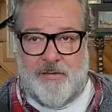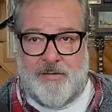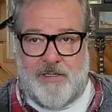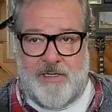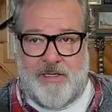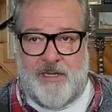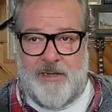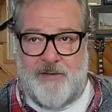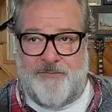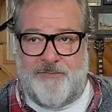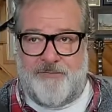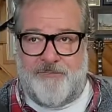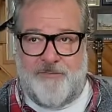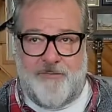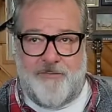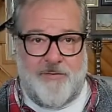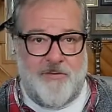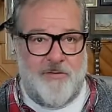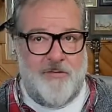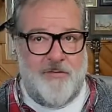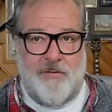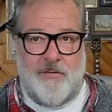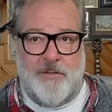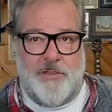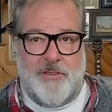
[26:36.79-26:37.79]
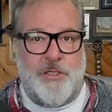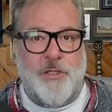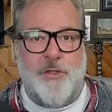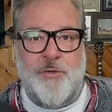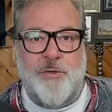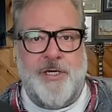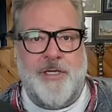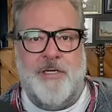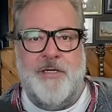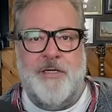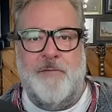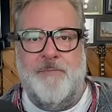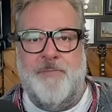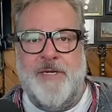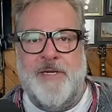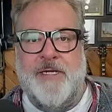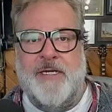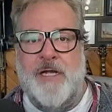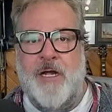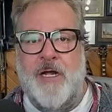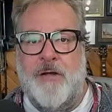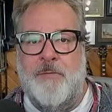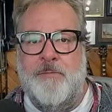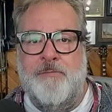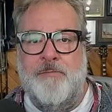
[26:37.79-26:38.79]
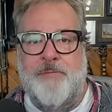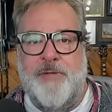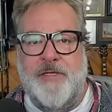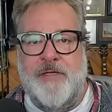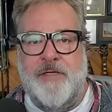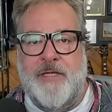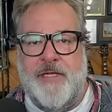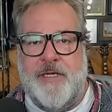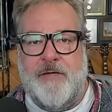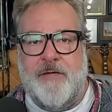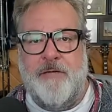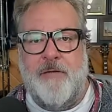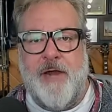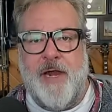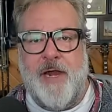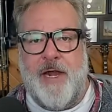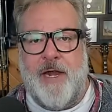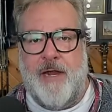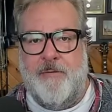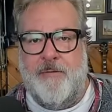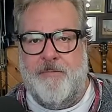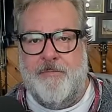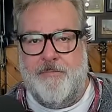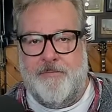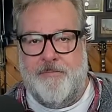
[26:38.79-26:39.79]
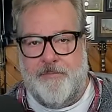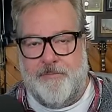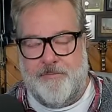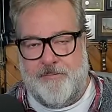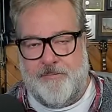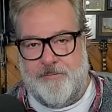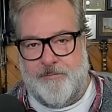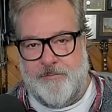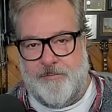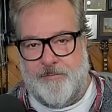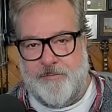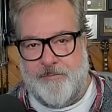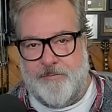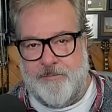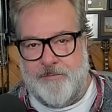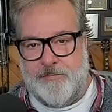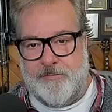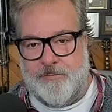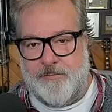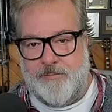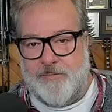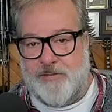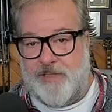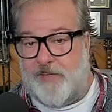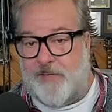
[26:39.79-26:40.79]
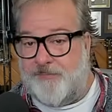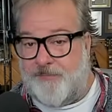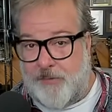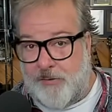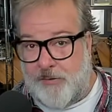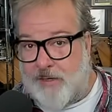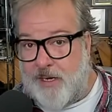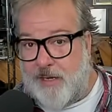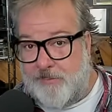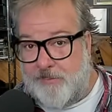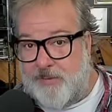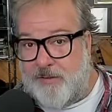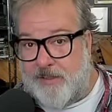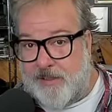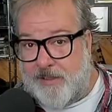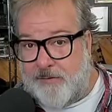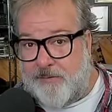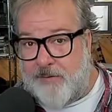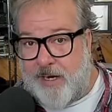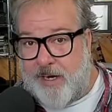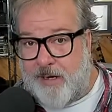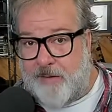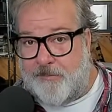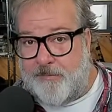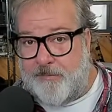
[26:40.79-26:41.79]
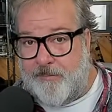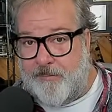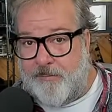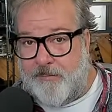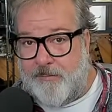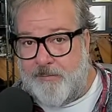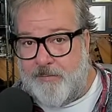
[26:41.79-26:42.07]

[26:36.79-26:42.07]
if you didn't become Billy Graham, if you're not Billy Graham.